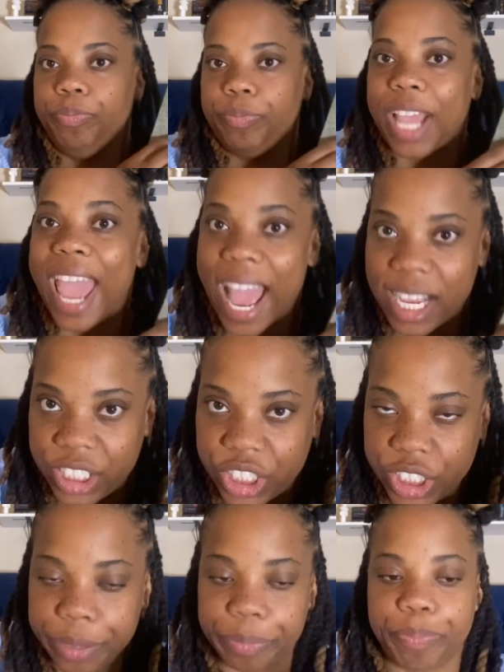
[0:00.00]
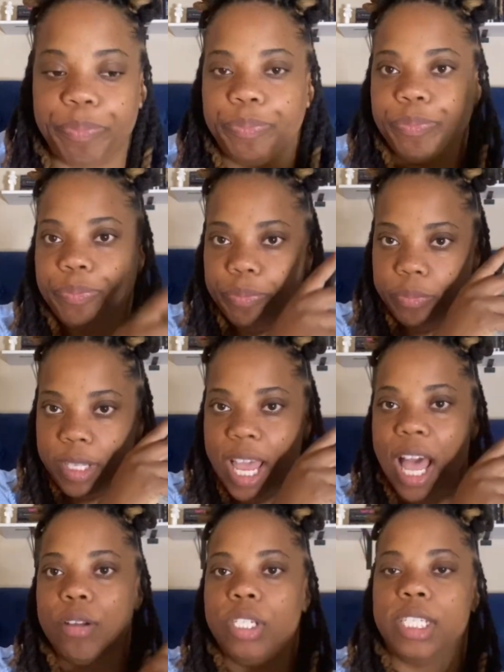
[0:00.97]
action.
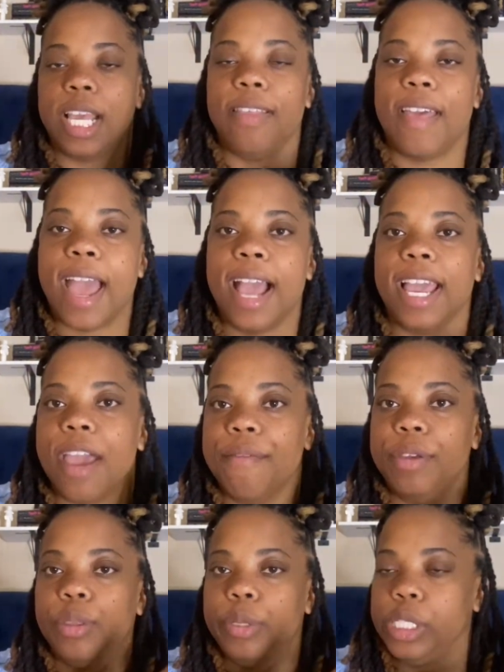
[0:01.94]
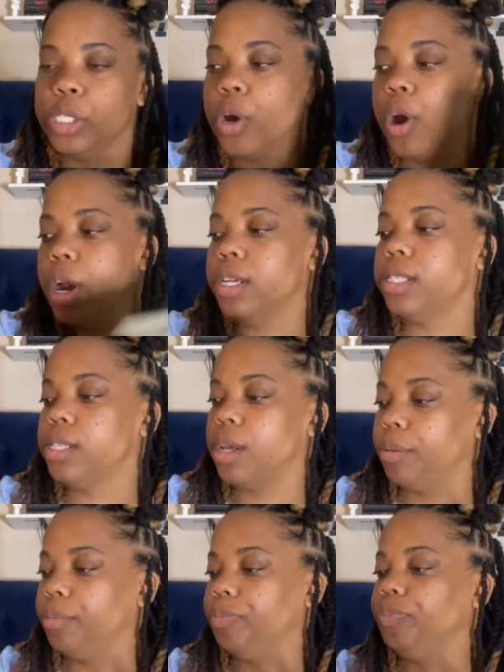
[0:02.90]
I'll just say that I gave it 3 stars.
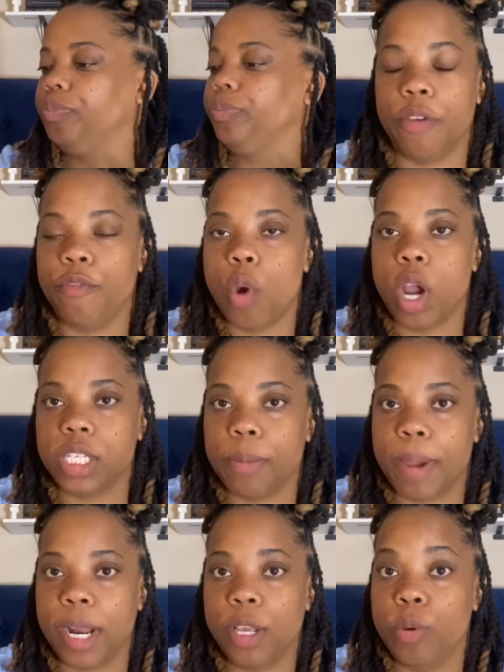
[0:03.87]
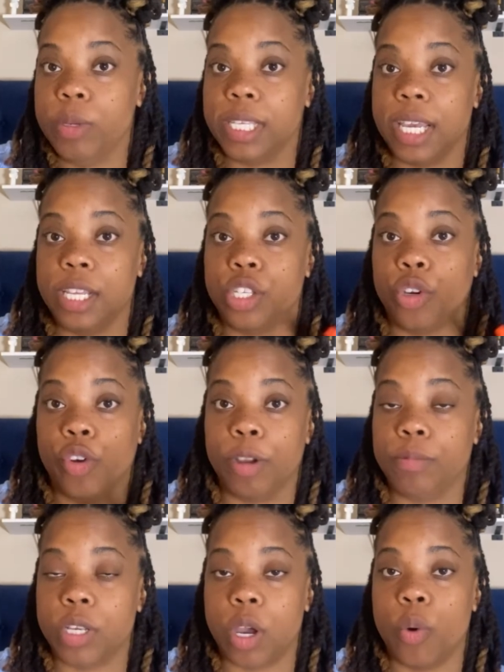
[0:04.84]
So if you are somebody who is into
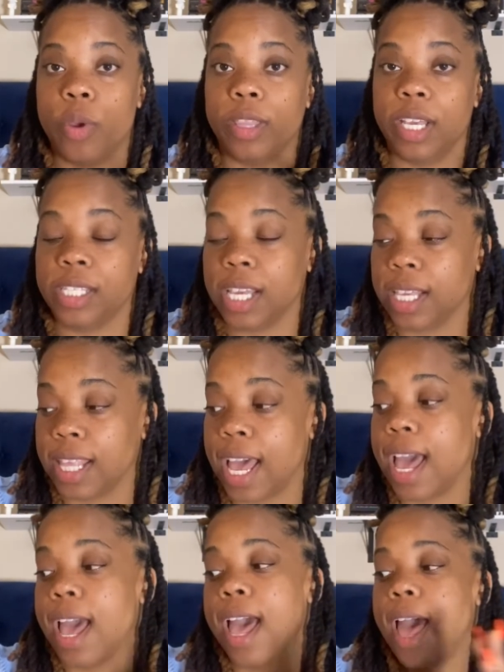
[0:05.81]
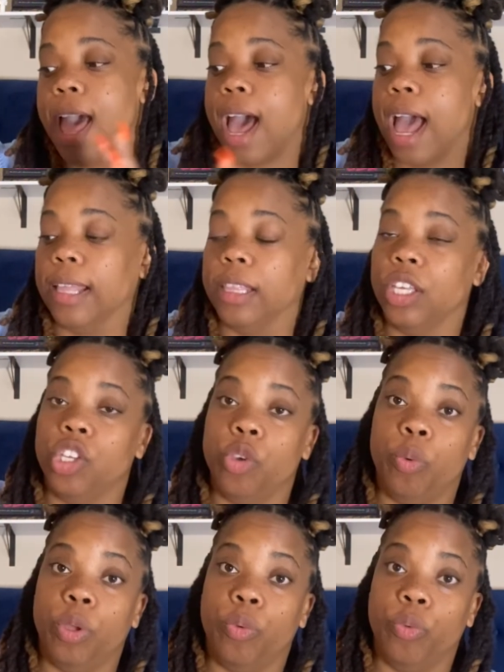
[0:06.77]
crypto and things like that, I think you
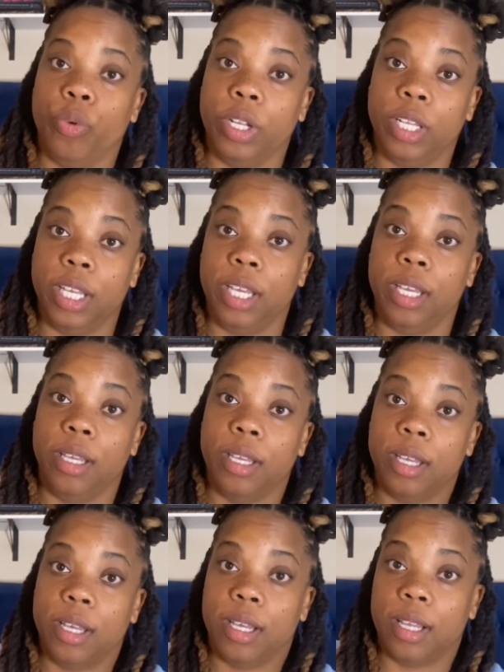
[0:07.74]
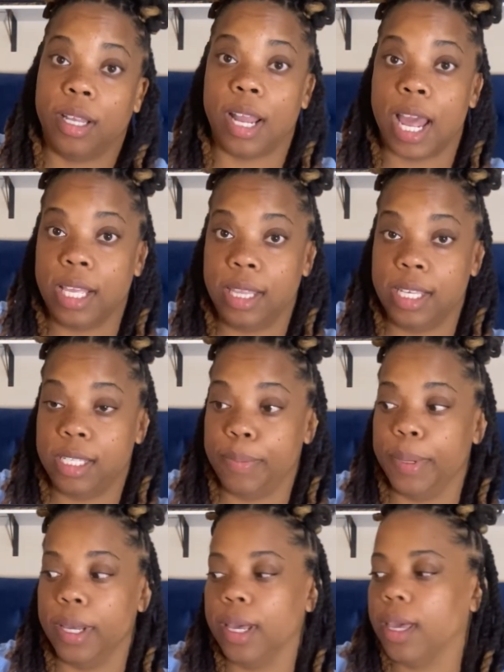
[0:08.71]
would really like this
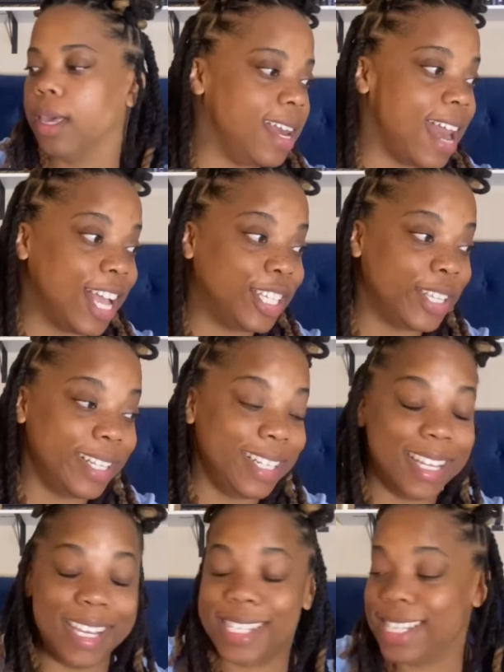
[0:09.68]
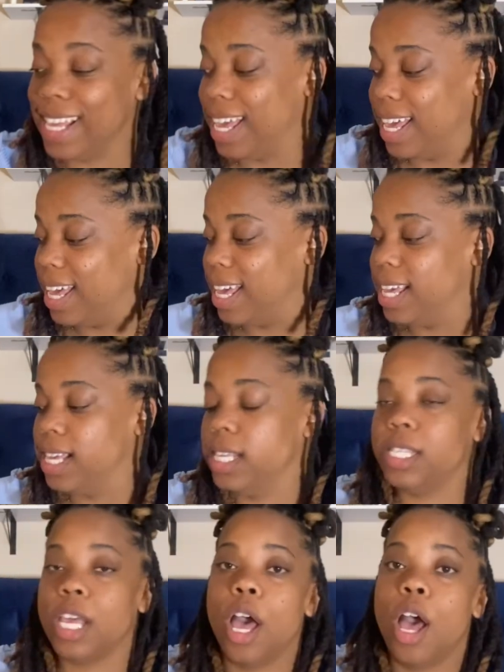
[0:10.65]
book. Next on the list is